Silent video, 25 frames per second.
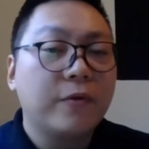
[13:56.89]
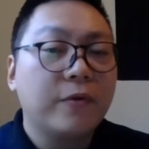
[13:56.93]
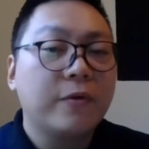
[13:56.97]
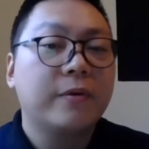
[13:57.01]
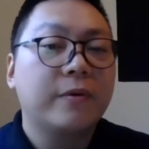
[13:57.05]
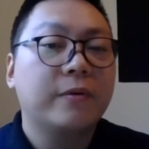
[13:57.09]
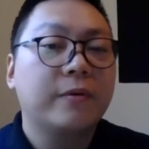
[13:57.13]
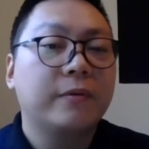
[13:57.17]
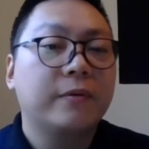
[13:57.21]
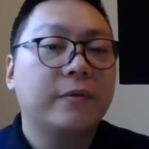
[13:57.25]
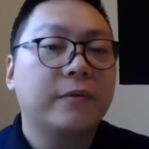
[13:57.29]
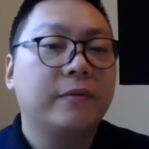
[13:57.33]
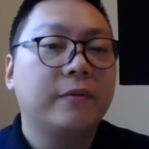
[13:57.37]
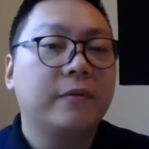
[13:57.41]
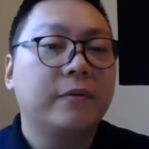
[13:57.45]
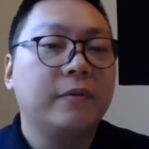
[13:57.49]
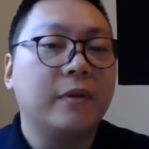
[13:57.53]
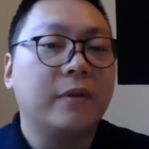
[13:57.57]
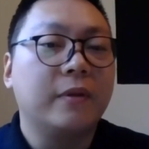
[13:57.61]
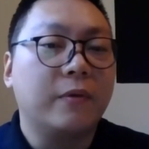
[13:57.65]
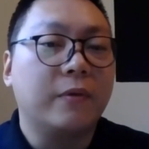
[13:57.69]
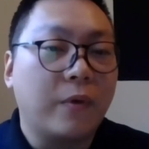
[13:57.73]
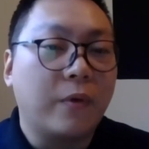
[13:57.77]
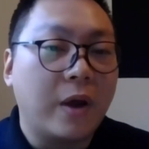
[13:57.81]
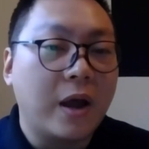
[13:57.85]

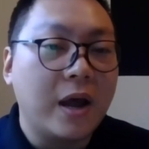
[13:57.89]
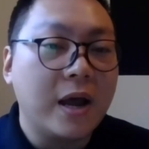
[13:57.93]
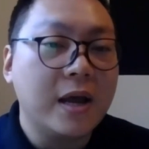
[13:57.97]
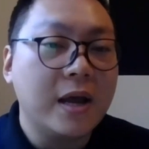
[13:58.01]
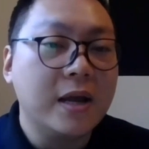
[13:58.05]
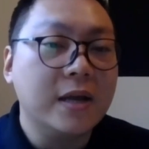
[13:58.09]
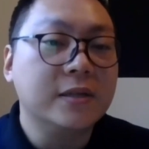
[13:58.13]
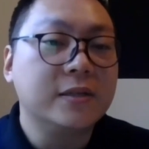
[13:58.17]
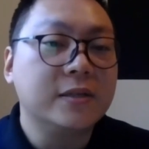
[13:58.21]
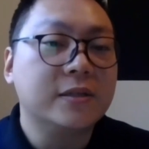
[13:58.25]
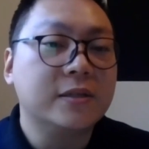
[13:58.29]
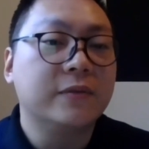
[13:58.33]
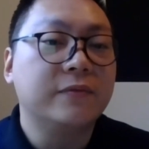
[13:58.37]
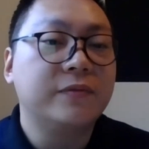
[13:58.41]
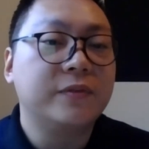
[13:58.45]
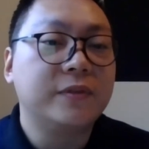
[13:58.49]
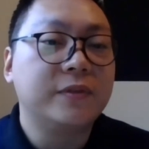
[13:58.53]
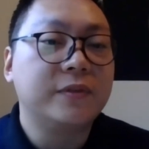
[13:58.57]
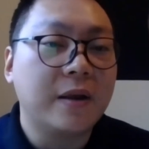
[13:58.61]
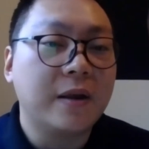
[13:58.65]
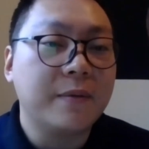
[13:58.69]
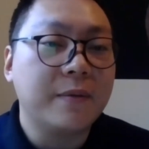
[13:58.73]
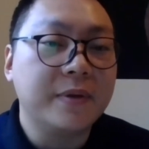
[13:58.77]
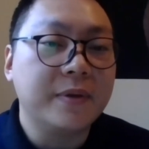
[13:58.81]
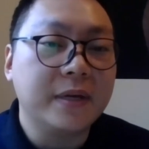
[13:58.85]
before the
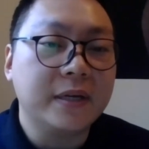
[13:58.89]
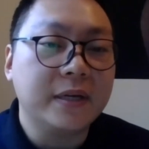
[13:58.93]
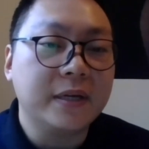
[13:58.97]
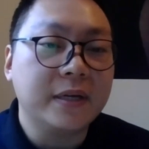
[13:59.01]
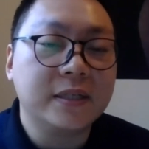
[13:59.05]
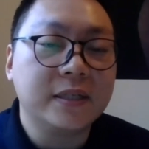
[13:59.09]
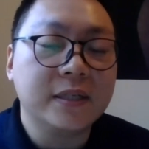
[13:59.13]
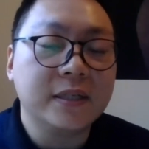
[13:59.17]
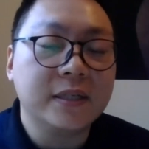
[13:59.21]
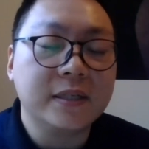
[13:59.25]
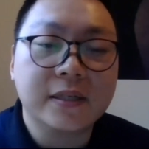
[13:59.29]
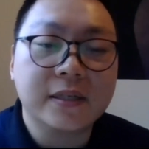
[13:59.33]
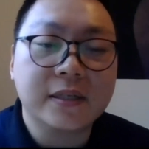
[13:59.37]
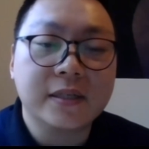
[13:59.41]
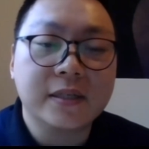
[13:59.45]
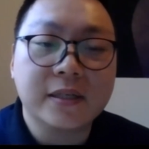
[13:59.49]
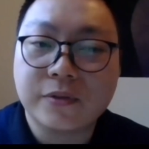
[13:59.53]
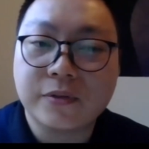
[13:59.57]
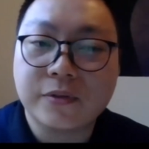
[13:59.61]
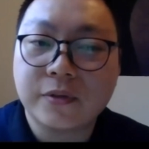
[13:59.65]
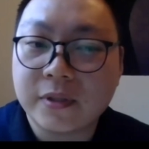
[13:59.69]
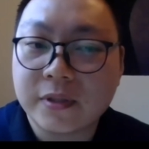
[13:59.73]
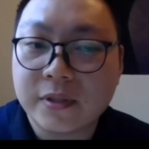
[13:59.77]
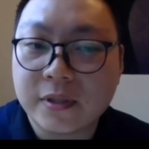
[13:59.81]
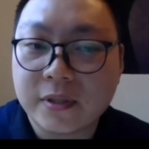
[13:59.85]
rise of
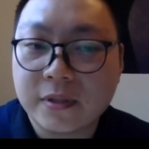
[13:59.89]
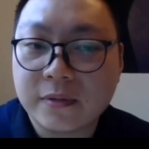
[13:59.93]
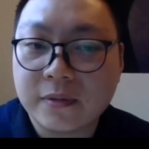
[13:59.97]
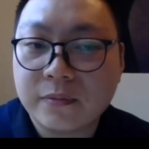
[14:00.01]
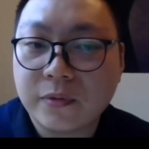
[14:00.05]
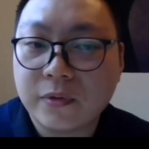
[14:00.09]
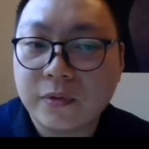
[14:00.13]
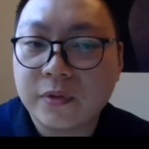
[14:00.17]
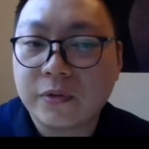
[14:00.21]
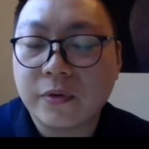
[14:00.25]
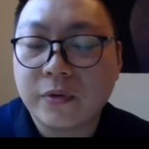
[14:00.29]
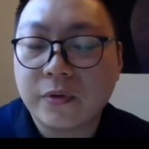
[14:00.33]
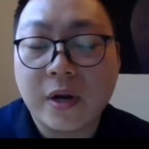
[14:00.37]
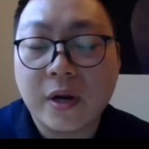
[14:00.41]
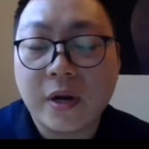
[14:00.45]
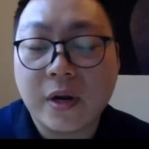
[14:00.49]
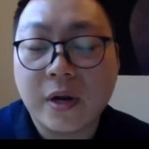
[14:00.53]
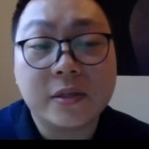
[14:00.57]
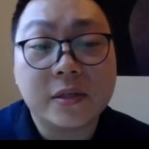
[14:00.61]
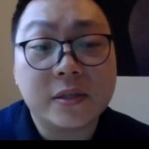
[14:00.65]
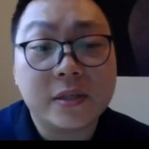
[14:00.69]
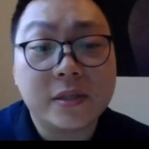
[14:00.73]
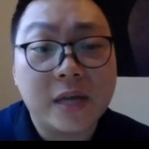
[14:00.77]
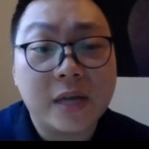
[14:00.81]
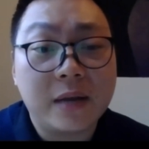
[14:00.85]
Japanese industrialism
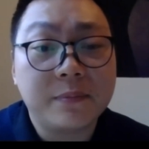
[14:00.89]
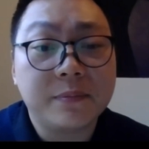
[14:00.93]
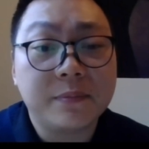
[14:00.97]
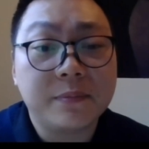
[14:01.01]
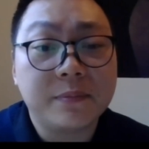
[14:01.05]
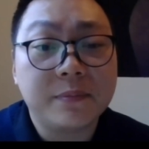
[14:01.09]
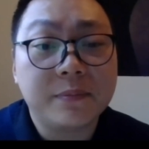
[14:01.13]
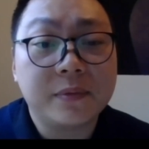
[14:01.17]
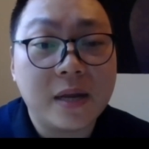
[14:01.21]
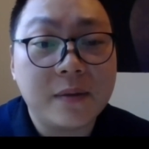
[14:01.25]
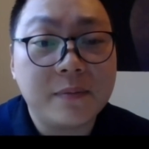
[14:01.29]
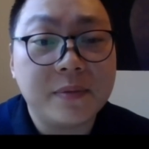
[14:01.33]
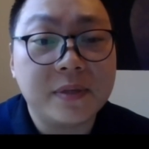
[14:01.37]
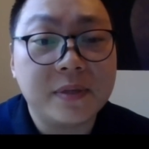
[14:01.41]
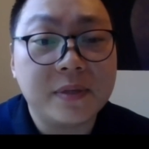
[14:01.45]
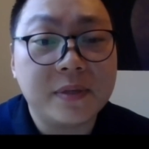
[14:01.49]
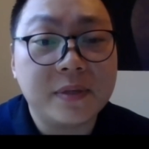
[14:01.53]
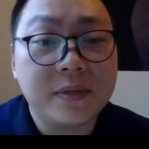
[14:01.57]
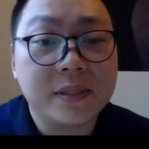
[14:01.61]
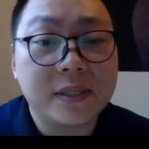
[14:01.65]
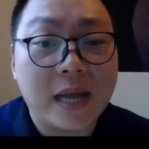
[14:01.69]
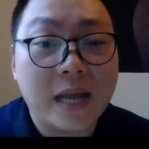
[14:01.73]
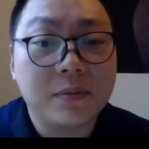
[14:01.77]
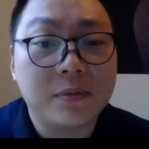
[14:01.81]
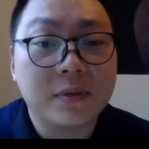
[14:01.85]
or rise of
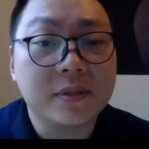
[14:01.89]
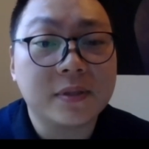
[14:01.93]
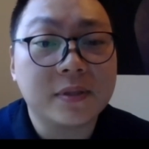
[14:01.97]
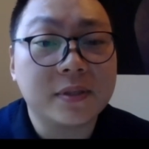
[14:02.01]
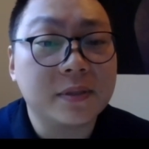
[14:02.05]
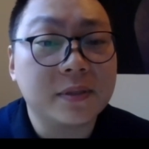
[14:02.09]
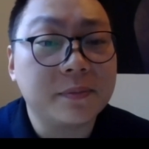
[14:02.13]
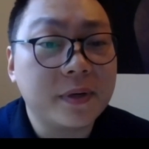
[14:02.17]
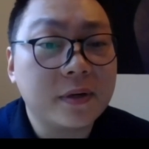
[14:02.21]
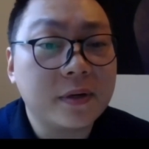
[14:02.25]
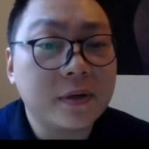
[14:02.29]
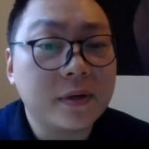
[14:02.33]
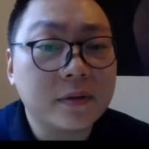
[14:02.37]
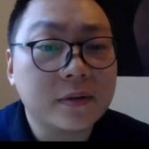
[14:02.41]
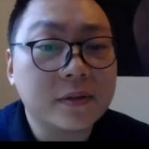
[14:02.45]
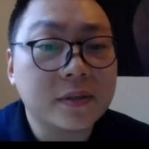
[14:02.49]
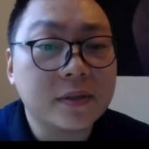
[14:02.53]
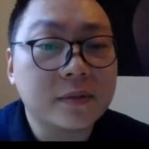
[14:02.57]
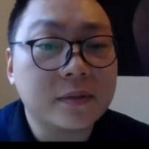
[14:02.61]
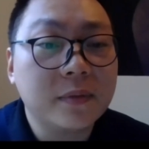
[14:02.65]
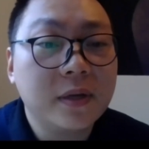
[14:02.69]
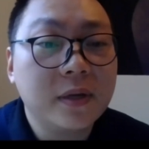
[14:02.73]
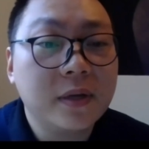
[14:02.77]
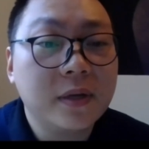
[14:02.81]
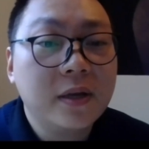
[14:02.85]
Japanese capitalist
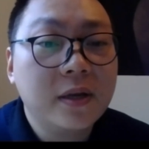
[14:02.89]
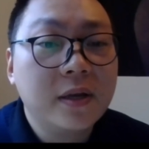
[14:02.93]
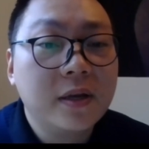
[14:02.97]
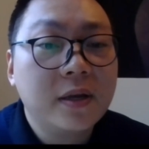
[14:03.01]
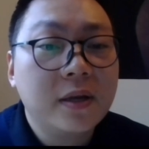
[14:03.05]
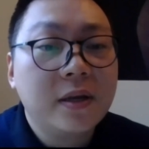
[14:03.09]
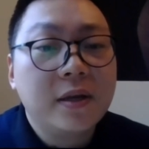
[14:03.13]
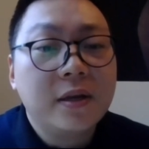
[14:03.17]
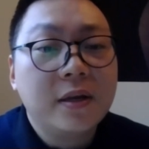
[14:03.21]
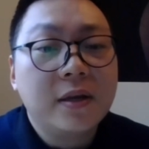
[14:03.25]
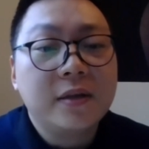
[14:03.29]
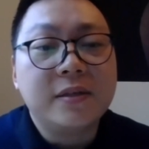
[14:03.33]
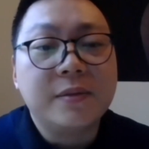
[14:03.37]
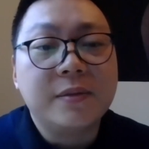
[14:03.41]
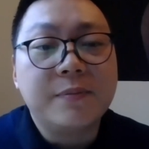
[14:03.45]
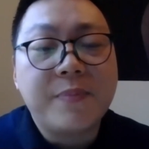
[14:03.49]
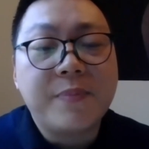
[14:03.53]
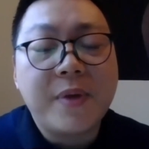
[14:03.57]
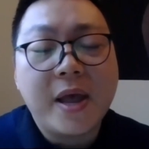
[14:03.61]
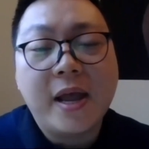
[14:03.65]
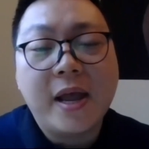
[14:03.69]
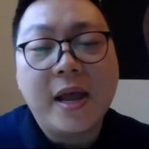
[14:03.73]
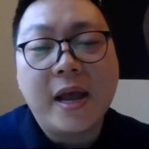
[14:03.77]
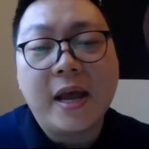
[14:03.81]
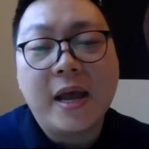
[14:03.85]
imperialism,
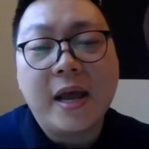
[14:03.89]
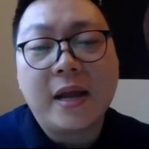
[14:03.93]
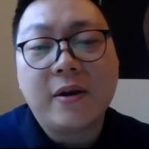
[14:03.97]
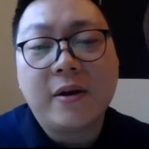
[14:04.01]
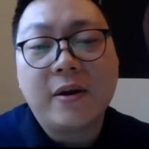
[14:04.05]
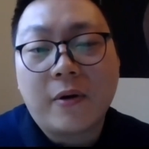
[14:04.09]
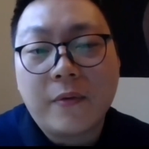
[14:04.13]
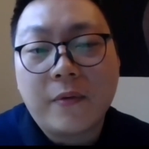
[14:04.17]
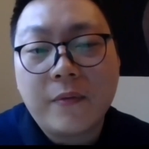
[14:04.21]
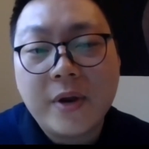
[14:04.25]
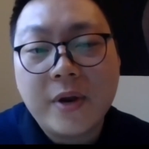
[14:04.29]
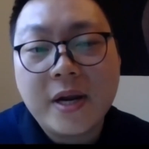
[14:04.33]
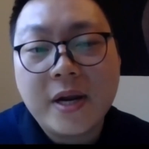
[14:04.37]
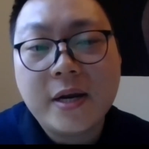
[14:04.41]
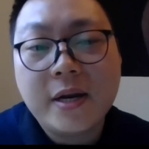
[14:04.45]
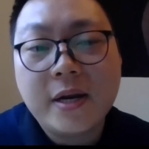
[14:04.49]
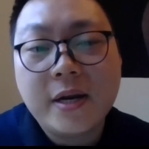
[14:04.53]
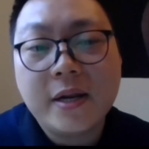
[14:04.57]
Japan had